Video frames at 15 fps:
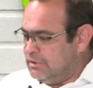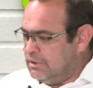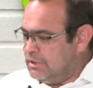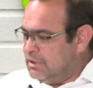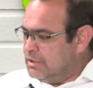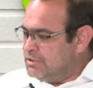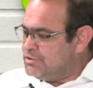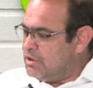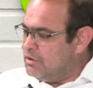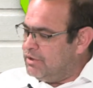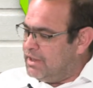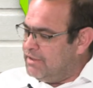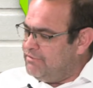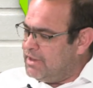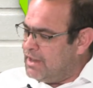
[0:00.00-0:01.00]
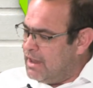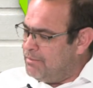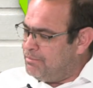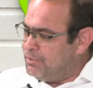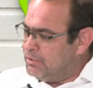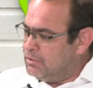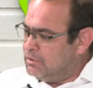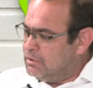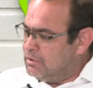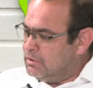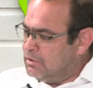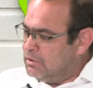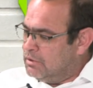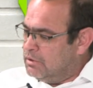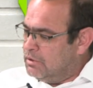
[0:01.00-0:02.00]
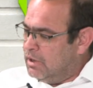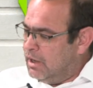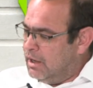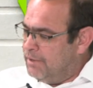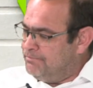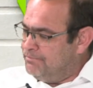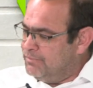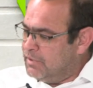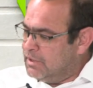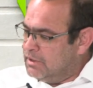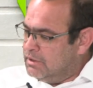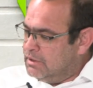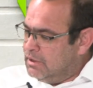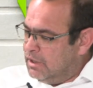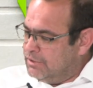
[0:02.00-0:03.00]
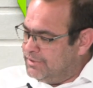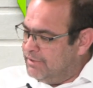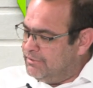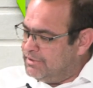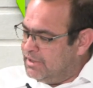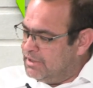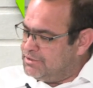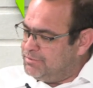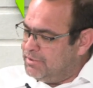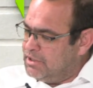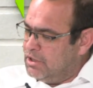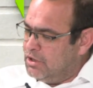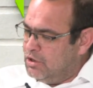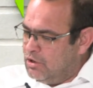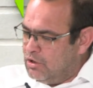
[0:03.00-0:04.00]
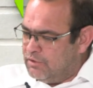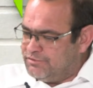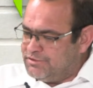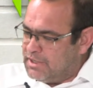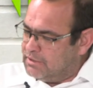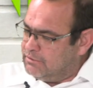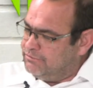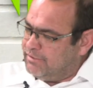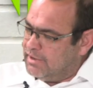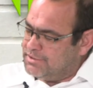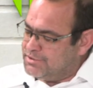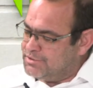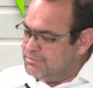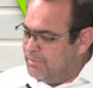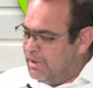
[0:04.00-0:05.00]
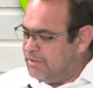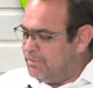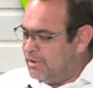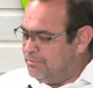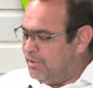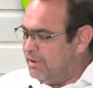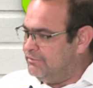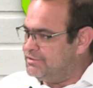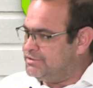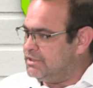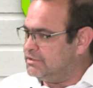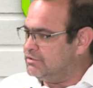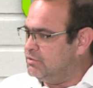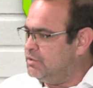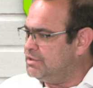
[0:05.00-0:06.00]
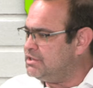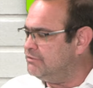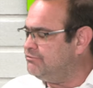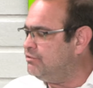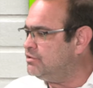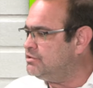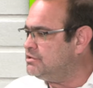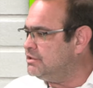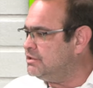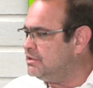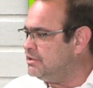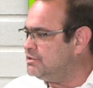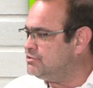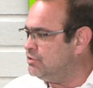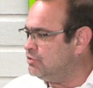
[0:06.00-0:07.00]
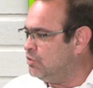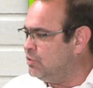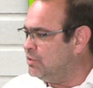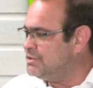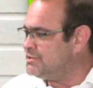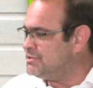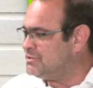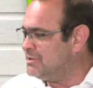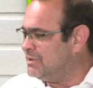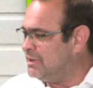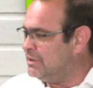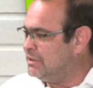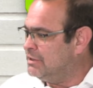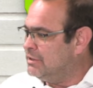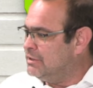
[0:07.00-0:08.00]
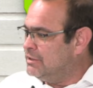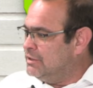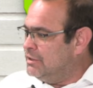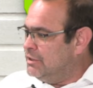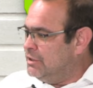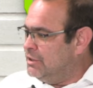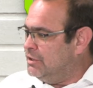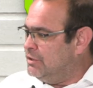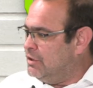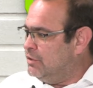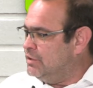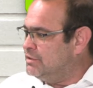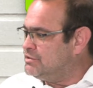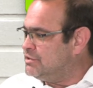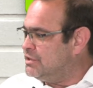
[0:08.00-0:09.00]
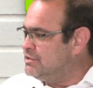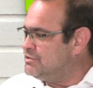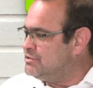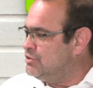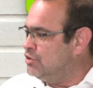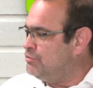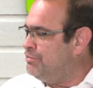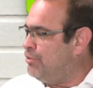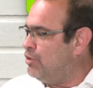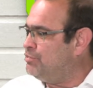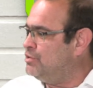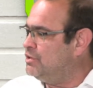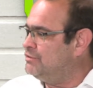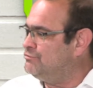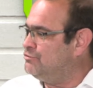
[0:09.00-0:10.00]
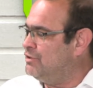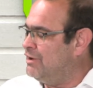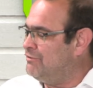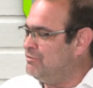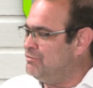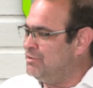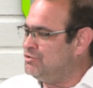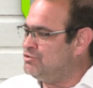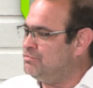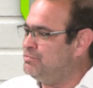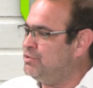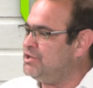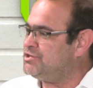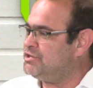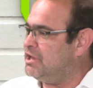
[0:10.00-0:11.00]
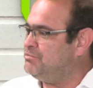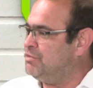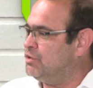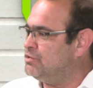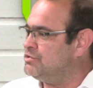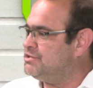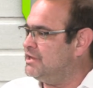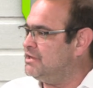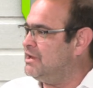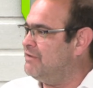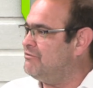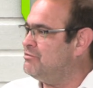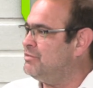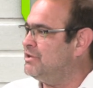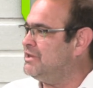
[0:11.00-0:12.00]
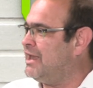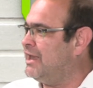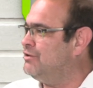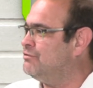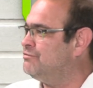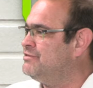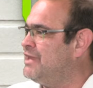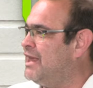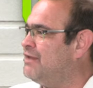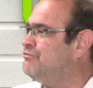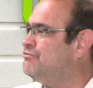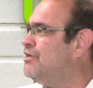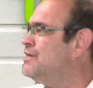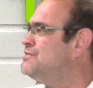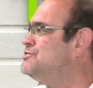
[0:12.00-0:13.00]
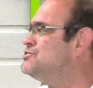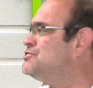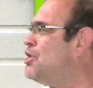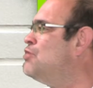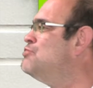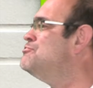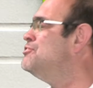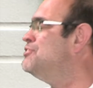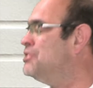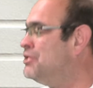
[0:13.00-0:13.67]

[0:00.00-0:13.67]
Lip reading: Yeah. So giving up, there's been a lot of sacrifices made by private sector, which unfortunately is not always, it's not popular for government to preach that, because then government kind of nullifies its own